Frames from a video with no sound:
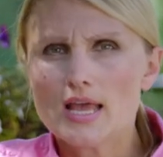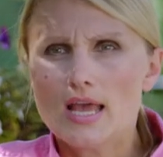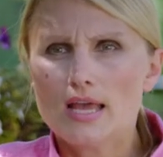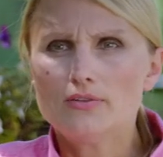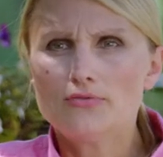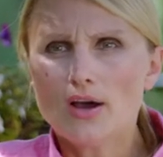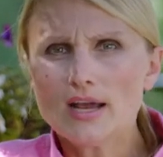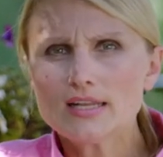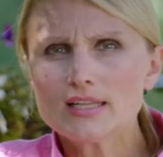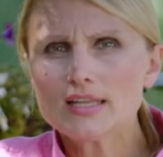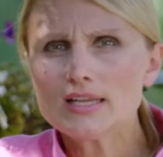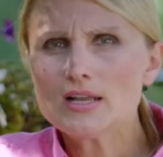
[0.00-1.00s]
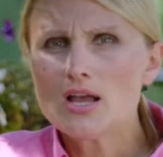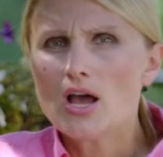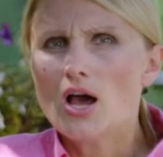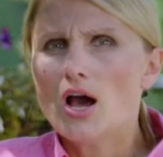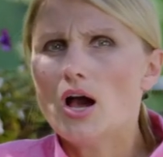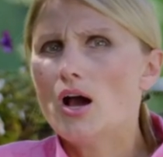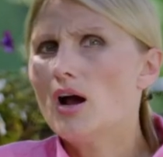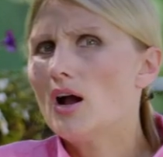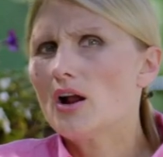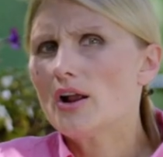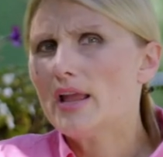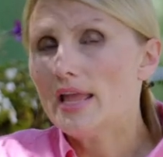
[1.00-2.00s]
And finally,
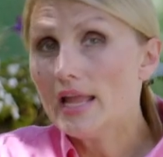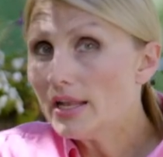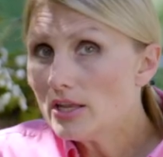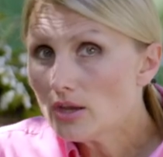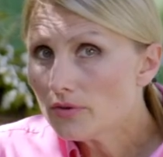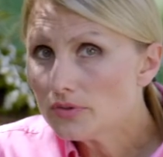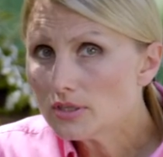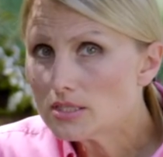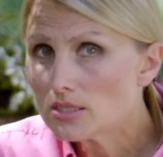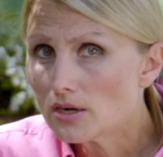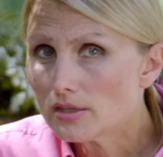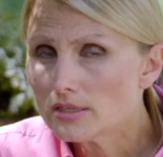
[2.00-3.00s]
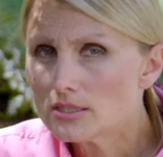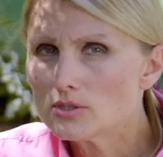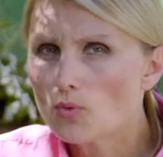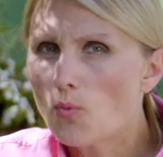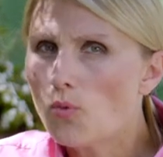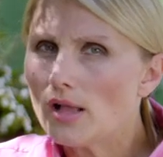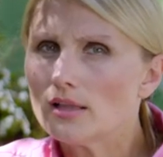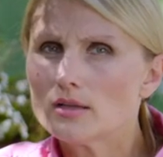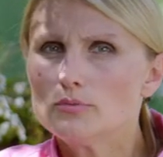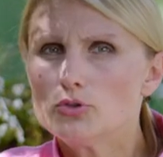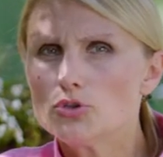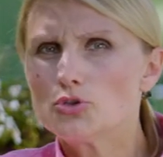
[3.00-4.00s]
are any of the starlings
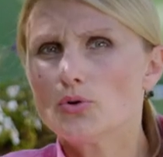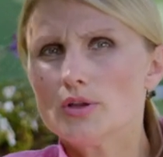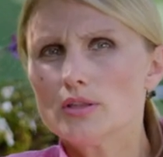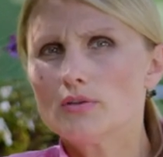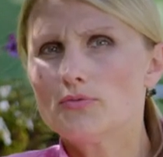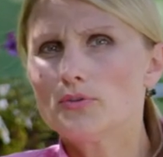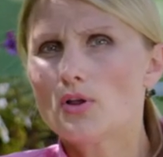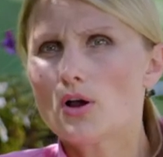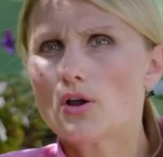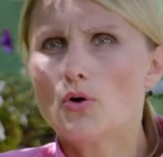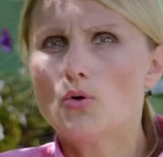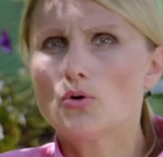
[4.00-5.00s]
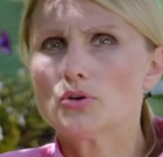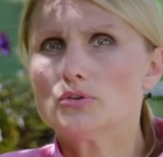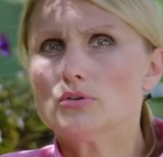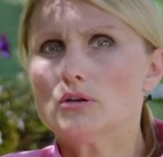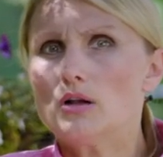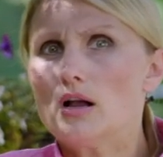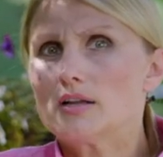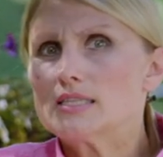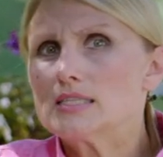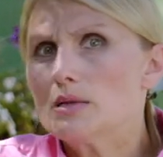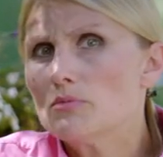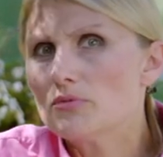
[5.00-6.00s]
welcome to join the flock or are
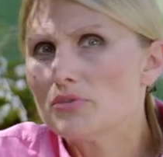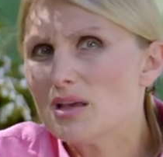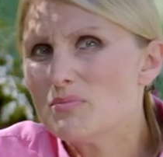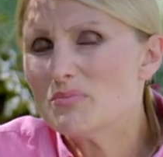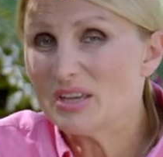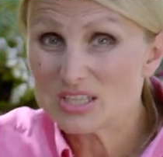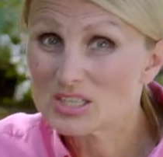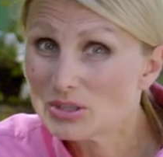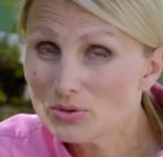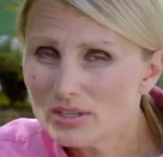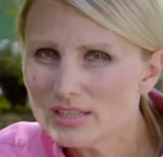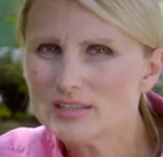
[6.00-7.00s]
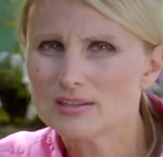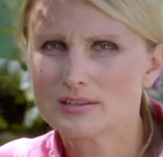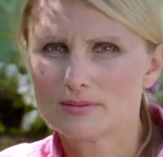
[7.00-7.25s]
some of them excluded?